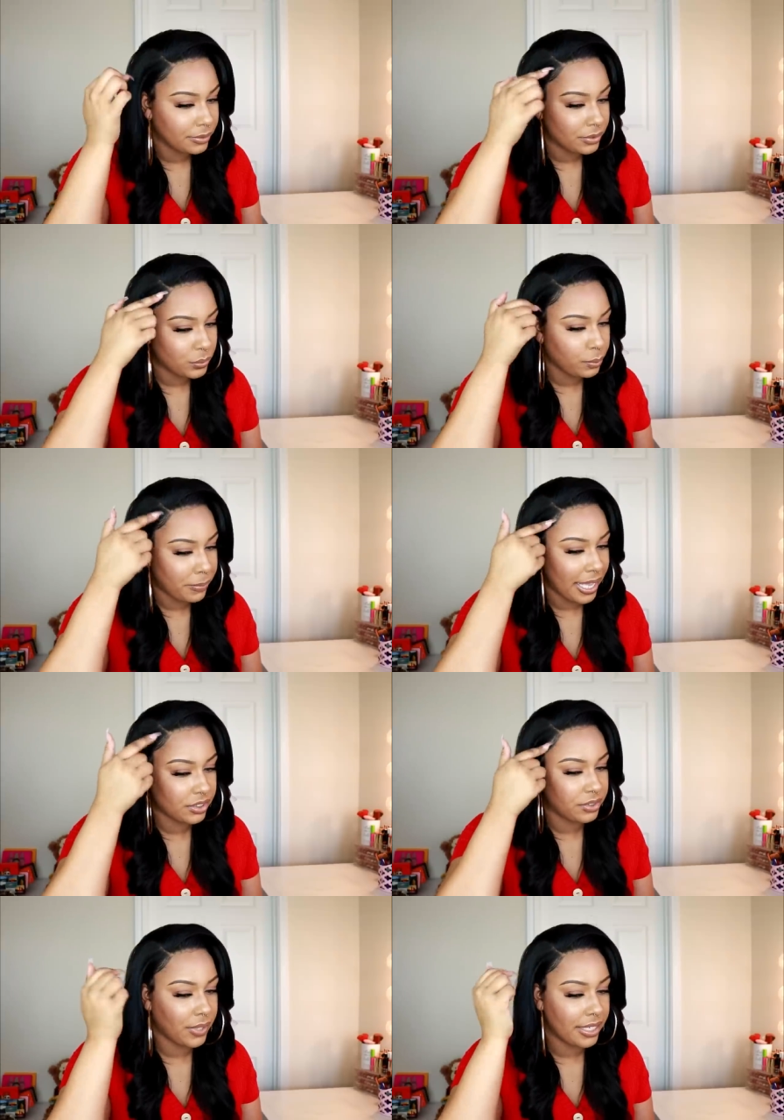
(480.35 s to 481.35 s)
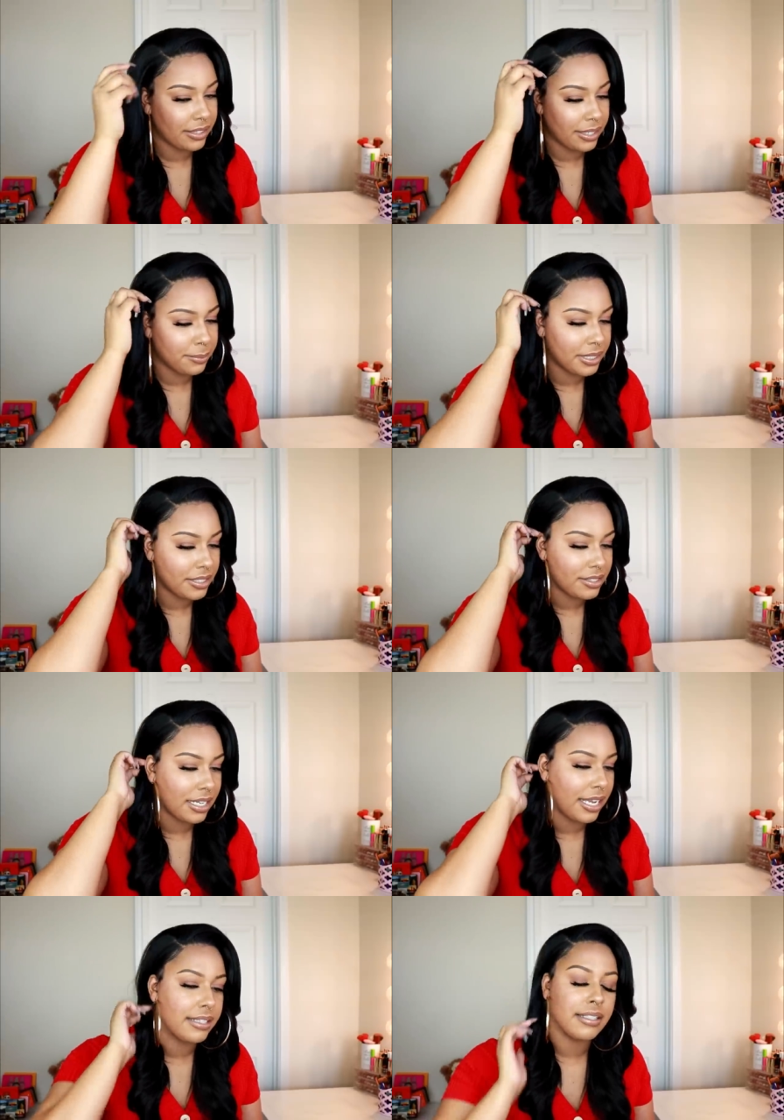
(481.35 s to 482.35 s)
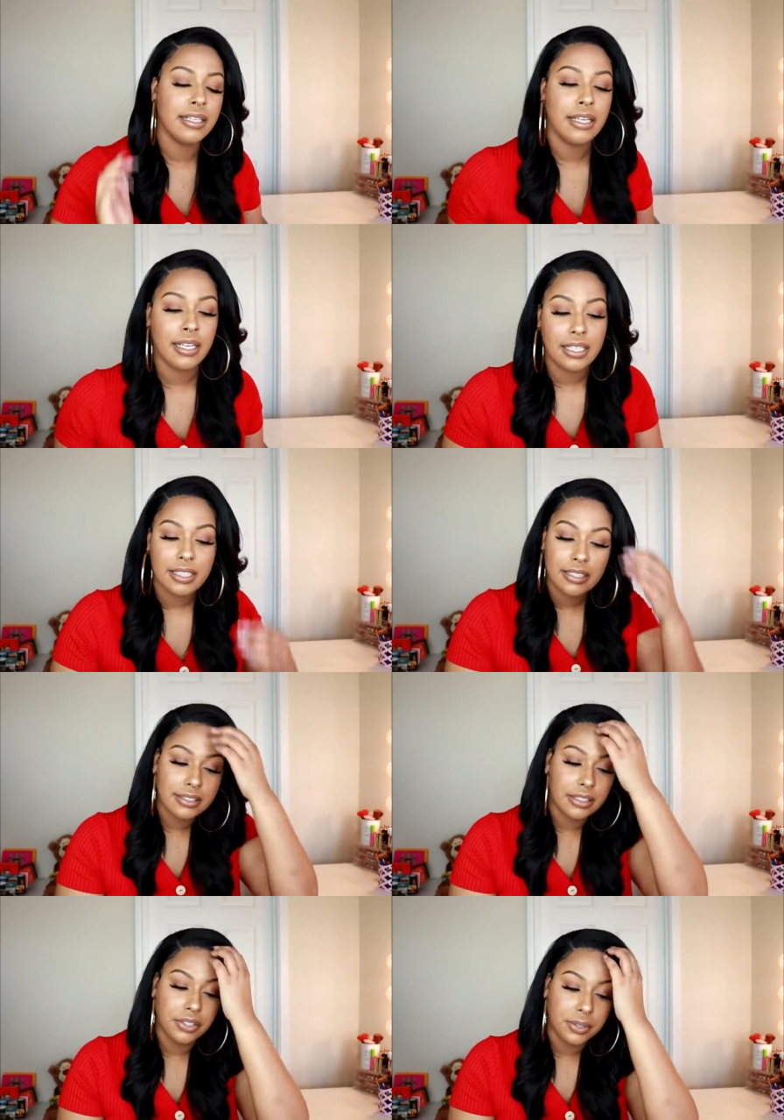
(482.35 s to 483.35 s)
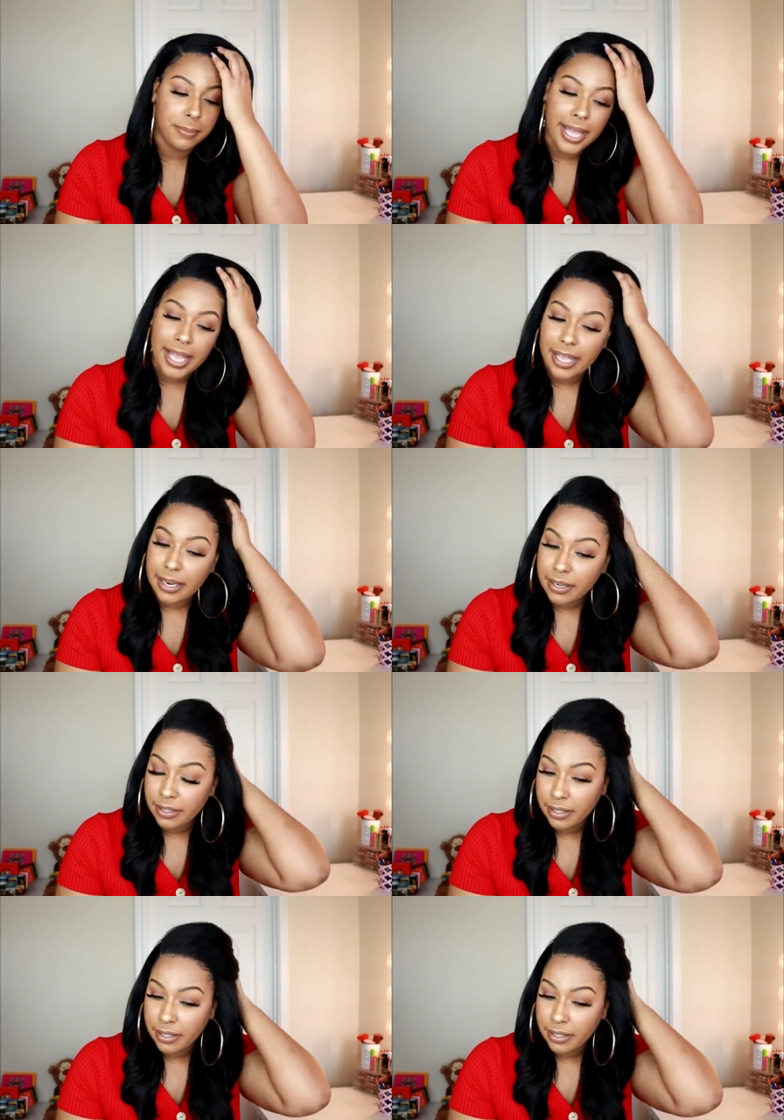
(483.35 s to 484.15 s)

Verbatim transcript: swoop action right there, but it's not, it doesn't look bad.